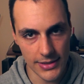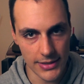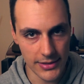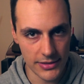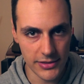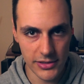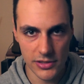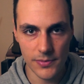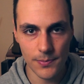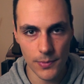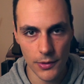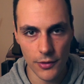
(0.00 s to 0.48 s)

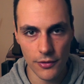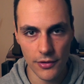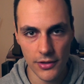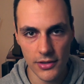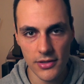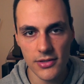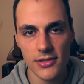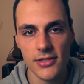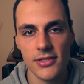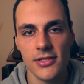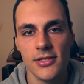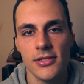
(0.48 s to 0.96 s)

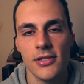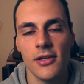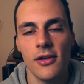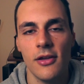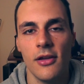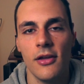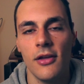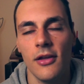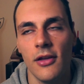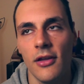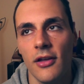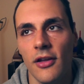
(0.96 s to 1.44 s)
experience
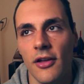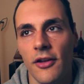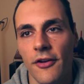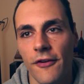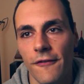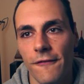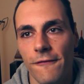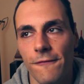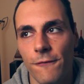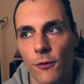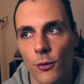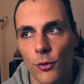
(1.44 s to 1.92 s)

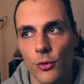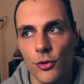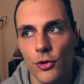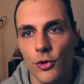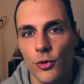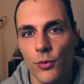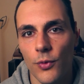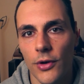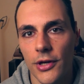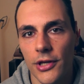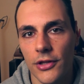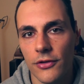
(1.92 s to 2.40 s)
for
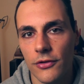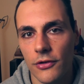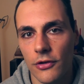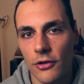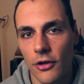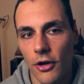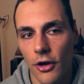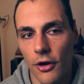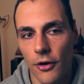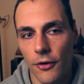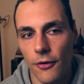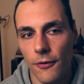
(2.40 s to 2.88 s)
you ready to
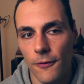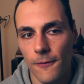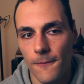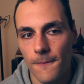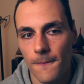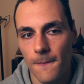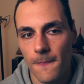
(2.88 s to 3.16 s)
go.